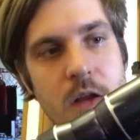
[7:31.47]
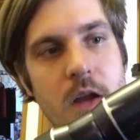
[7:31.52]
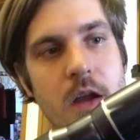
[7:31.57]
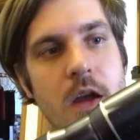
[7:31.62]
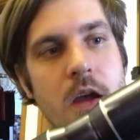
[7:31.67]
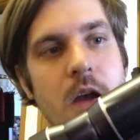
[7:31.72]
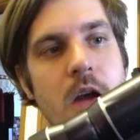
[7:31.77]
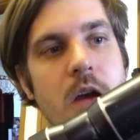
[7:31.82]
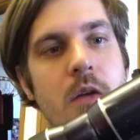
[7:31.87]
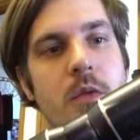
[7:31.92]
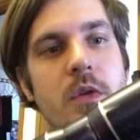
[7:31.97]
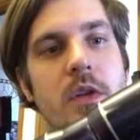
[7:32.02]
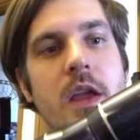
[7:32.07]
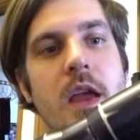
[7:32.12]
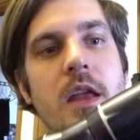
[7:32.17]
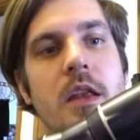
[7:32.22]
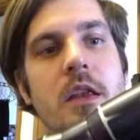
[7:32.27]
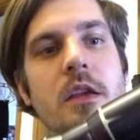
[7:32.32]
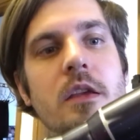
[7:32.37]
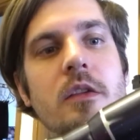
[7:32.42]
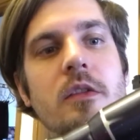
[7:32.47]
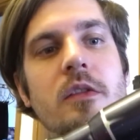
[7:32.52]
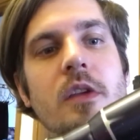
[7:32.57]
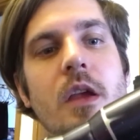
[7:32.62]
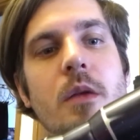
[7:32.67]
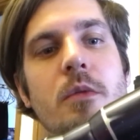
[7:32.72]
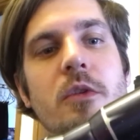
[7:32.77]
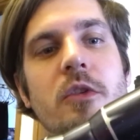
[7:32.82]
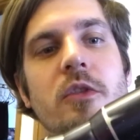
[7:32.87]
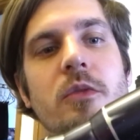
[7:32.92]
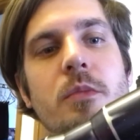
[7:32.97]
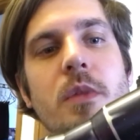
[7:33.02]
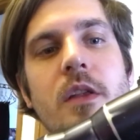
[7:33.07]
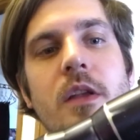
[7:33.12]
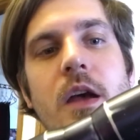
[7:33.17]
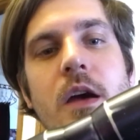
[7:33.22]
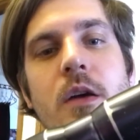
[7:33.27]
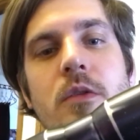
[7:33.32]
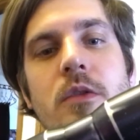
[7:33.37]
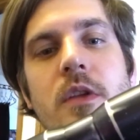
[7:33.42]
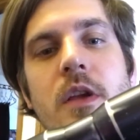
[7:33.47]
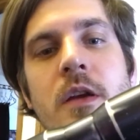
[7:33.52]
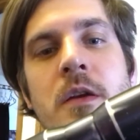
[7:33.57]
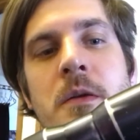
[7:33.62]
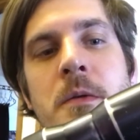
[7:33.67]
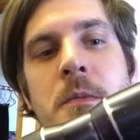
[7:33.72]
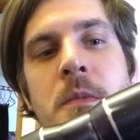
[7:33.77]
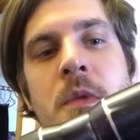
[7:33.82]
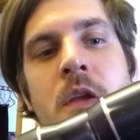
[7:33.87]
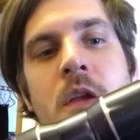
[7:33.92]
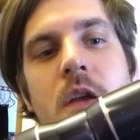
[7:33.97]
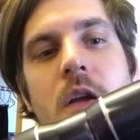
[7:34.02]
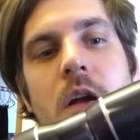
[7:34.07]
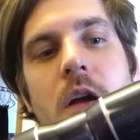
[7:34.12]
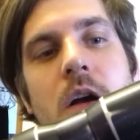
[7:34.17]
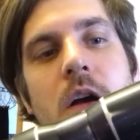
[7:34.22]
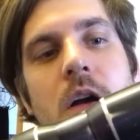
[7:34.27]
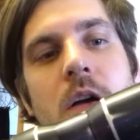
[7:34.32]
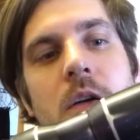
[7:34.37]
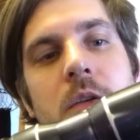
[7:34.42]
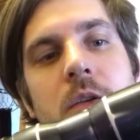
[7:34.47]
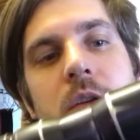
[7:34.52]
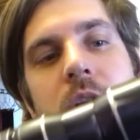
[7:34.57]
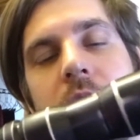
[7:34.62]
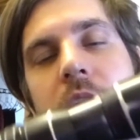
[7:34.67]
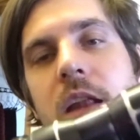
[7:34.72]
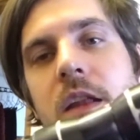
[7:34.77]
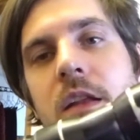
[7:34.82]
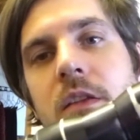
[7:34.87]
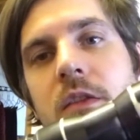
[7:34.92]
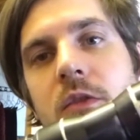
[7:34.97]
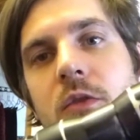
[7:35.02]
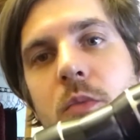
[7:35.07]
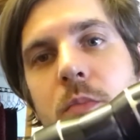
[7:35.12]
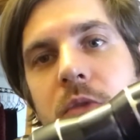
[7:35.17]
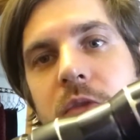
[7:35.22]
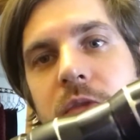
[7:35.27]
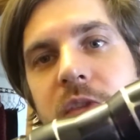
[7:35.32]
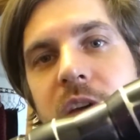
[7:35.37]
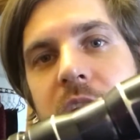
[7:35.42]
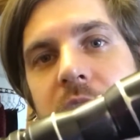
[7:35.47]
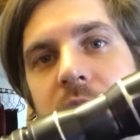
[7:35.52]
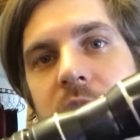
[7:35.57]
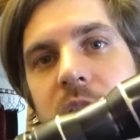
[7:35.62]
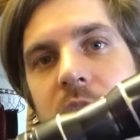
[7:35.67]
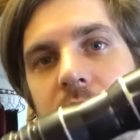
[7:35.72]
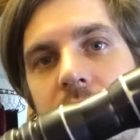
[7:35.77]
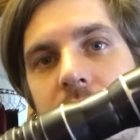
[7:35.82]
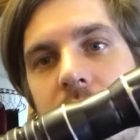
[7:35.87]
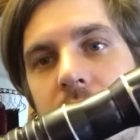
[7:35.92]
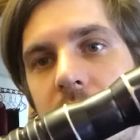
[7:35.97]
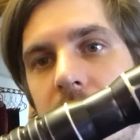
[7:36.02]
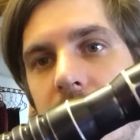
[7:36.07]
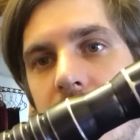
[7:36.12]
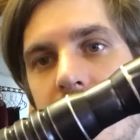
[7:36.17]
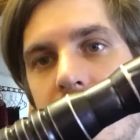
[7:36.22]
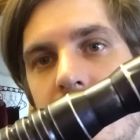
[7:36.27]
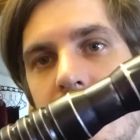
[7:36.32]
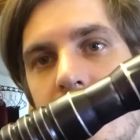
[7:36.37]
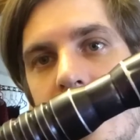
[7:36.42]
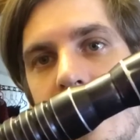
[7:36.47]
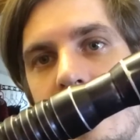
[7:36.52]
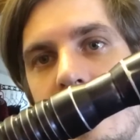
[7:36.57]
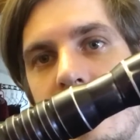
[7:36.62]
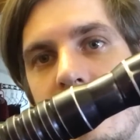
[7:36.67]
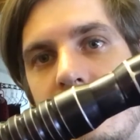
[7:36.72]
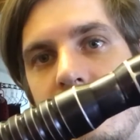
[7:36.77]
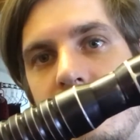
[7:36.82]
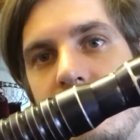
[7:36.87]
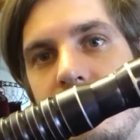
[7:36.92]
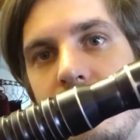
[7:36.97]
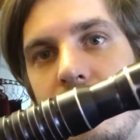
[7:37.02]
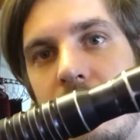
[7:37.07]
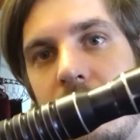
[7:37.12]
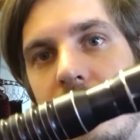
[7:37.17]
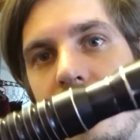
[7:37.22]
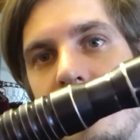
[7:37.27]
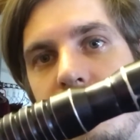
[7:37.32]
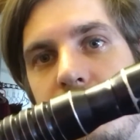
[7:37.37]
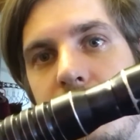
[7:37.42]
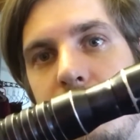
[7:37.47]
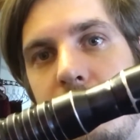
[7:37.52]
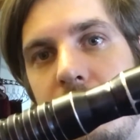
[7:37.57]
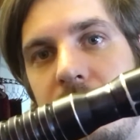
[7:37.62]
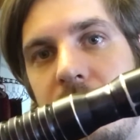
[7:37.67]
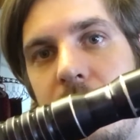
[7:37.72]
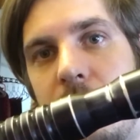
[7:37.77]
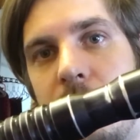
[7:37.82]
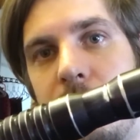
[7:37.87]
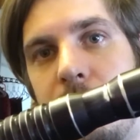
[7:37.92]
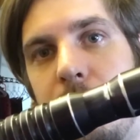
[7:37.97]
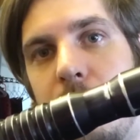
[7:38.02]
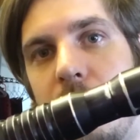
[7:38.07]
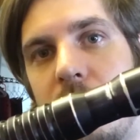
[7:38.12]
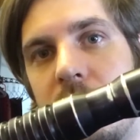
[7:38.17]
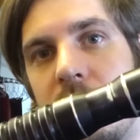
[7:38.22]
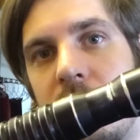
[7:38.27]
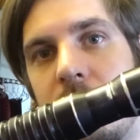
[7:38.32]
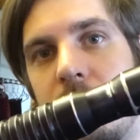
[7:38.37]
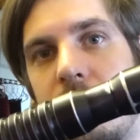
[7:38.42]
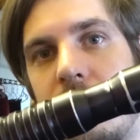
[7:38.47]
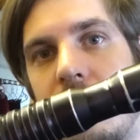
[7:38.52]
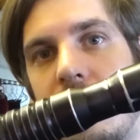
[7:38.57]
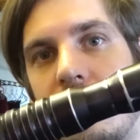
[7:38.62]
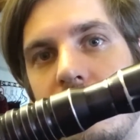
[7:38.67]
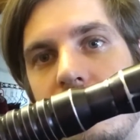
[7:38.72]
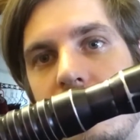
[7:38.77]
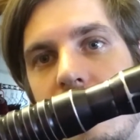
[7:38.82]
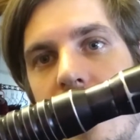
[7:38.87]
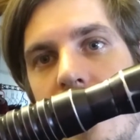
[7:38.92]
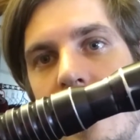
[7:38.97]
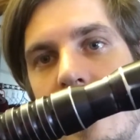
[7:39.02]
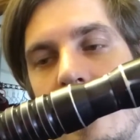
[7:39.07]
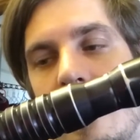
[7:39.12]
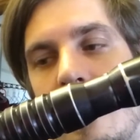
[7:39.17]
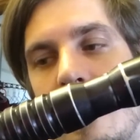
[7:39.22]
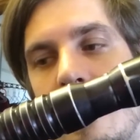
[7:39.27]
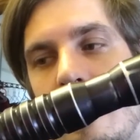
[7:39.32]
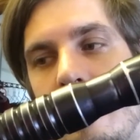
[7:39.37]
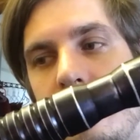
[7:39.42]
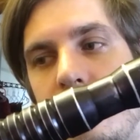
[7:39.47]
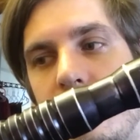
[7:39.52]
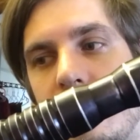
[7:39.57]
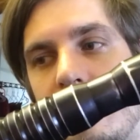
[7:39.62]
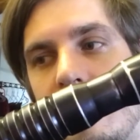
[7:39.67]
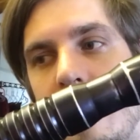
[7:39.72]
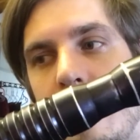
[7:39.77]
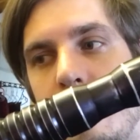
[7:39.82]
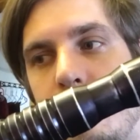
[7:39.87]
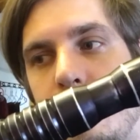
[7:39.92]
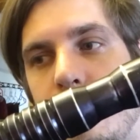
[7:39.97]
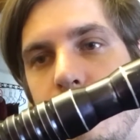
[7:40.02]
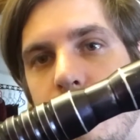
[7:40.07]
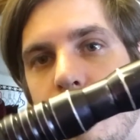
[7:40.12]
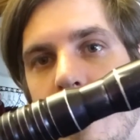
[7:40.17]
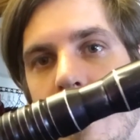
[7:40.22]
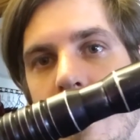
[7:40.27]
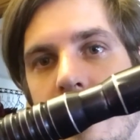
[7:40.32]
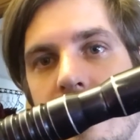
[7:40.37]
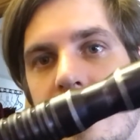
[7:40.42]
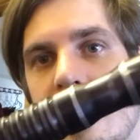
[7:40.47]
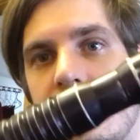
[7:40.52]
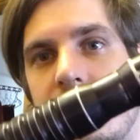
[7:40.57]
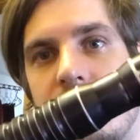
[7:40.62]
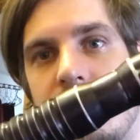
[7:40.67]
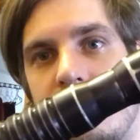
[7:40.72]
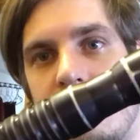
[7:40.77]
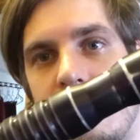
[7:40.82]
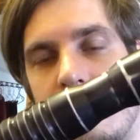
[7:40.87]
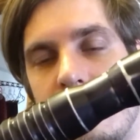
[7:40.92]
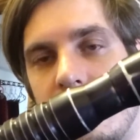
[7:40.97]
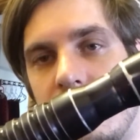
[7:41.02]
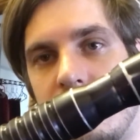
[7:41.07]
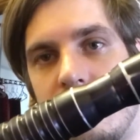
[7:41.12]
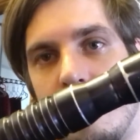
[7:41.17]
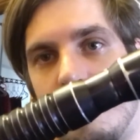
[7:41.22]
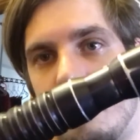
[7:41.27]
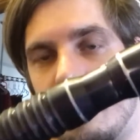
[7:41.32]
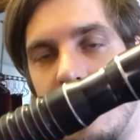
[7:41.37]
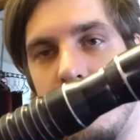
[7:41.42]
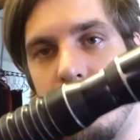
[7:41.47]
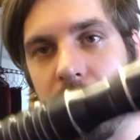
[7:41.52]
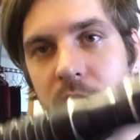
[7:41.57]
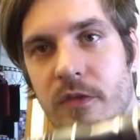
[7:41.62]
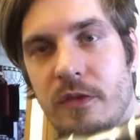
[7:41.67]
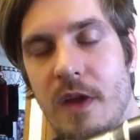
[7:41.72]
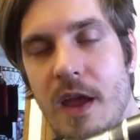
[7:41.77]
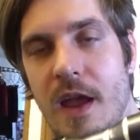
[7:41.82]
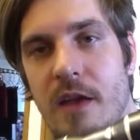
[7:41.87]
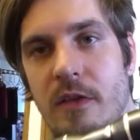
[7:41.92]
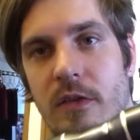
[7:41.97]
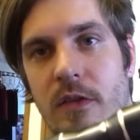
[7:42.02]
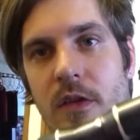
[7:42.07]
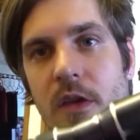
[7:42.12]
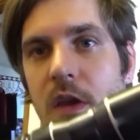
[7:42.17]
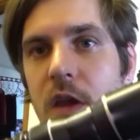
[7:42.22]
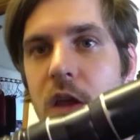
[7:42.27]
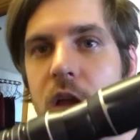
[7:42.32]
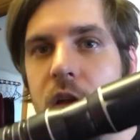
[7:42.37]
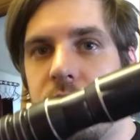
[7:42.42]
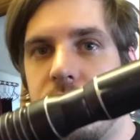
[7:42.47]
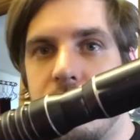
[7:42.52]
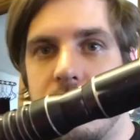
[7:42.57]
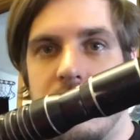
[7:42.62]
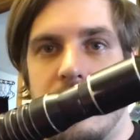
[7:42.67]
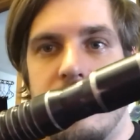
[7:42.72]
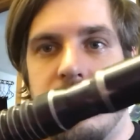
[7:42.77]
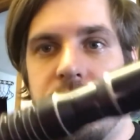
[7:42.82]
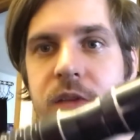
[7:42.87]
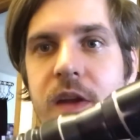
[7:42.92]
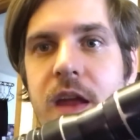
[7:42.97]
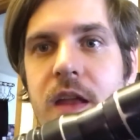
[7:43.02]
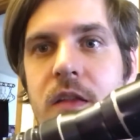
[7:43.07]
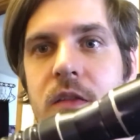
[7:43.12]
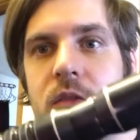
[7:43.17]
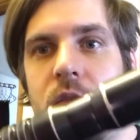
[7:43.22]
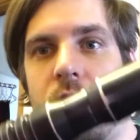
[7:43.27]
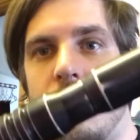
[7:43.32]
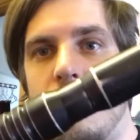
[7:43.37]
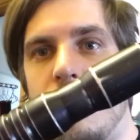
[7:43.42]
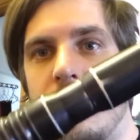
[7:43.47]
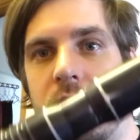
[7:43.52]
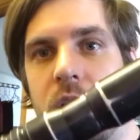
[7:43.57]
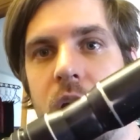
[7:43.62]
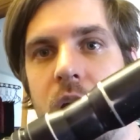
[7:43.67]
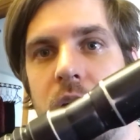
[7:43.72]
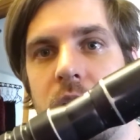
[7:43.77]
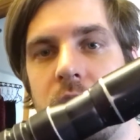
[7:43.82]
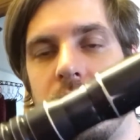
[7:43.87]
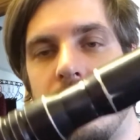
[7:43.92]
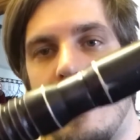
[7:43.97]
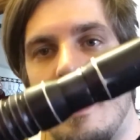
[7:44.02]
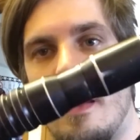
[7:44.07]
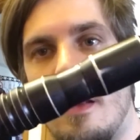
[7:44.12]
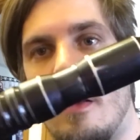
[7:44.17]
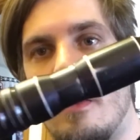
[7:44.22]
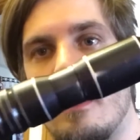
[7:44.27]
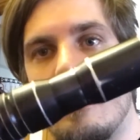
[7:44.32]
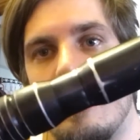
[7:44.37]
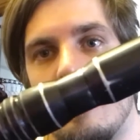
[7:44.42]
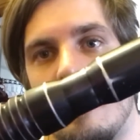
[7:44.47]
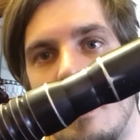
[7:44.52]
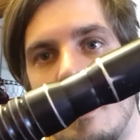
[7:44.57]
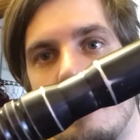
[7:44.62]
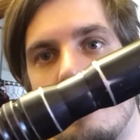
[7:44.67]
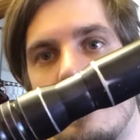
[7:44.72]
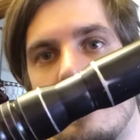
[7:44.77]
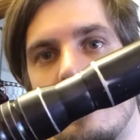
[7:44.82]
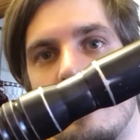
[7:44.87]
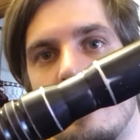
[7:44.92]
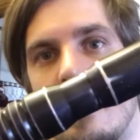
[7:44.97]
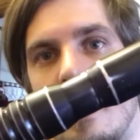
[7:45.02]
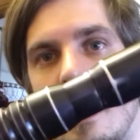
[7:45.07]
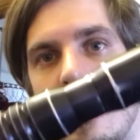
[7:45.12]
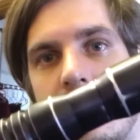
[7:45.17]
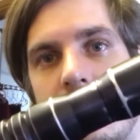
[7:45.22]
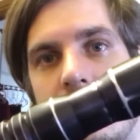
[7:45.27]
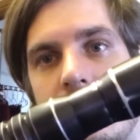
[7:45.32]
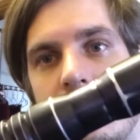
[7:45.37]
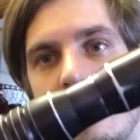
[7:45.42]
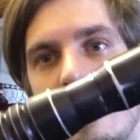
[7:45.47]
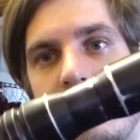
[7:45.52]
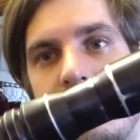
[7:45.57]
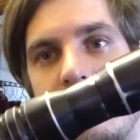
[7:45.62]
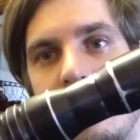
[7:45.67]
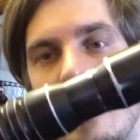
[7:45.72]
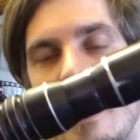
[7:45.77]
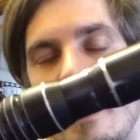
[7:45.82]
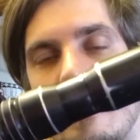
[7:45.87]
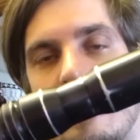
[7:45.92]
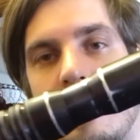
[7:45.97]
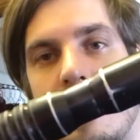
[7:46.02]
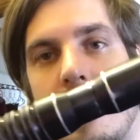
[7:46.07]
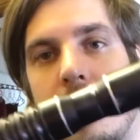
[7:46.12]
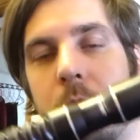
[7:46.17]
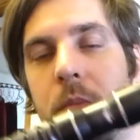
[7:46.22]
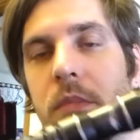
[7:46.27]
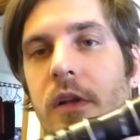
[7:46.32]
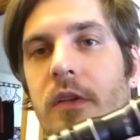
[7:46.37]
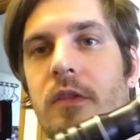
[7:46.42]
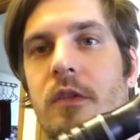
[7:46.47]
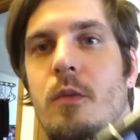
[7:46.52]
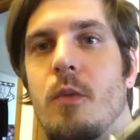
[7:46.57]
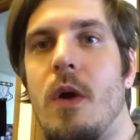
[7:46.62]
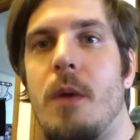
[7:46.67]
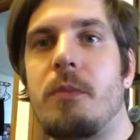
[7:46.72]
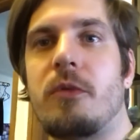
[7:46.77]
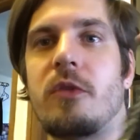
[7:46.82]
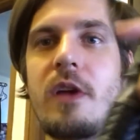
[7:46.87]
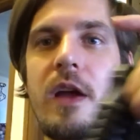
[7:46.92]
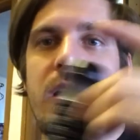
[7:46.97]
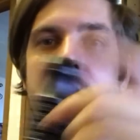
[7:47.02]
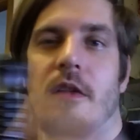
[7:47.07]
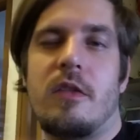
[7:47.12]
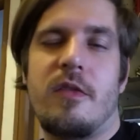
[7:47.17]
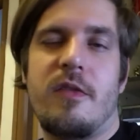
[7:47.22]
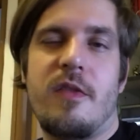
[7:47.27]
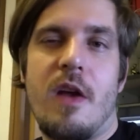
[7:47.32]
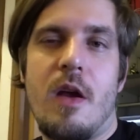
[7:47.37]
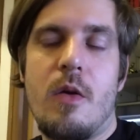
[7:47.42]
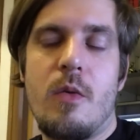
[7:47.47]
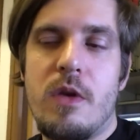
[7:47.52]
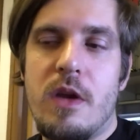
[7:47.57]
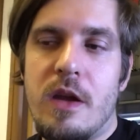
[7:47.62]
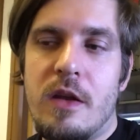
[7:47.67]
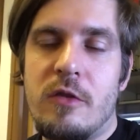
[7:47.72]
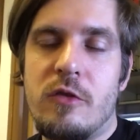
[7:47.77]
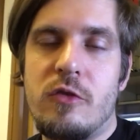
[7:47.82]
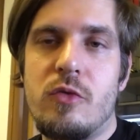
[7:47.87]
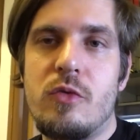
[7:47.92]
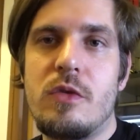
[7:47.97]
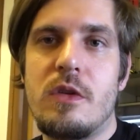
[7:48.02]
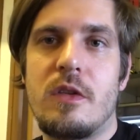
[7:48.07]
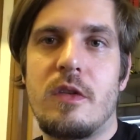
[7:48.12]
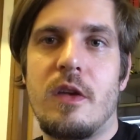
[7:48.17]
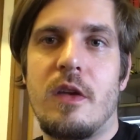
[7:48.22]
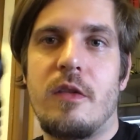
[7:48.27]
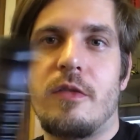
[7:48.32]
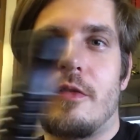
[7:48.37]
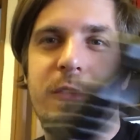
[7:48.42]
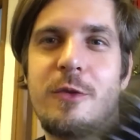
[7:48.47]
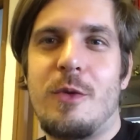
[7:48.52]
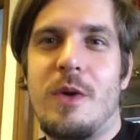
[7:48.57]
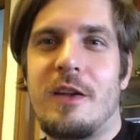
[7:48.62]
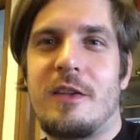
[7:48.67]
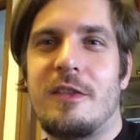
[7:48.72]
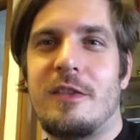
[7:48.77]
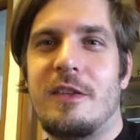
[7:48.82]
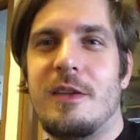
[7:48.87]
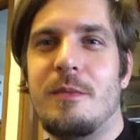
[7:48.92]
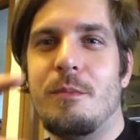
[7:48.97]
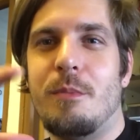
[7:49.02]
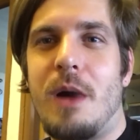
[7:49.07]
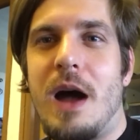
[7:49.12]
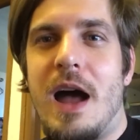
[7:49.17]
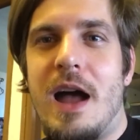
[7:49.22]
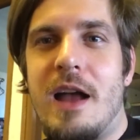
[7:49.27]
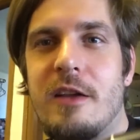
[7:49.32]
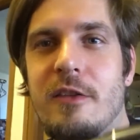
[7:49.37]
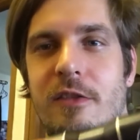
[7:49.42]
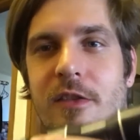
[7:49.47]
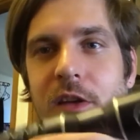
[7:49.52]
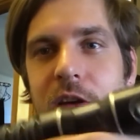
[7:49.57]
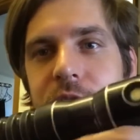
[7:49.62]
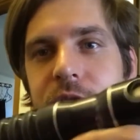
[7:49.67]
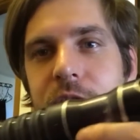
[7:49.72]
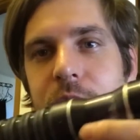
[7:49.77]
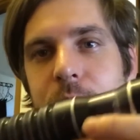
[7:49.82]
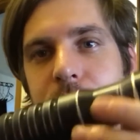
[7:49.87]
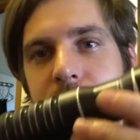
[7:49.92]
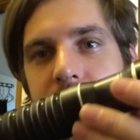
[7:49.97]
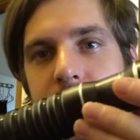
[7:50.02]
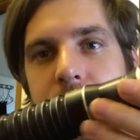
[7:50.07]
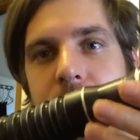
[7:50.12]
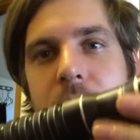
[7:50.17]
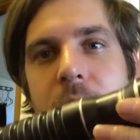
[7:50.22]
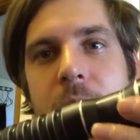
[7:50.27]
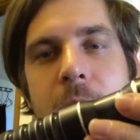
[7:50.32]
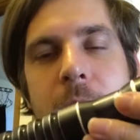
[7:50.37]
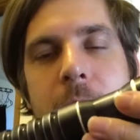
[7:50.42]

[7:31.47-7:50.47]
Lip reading: With any sabersmith out there, you get it super fast, and that's for a lot of people very important, because they, for example, need some sabers fast for an event or whatnot, and Ultrasabers can deliver that. Plus, their website is very intuitive to actually buy stuff from them.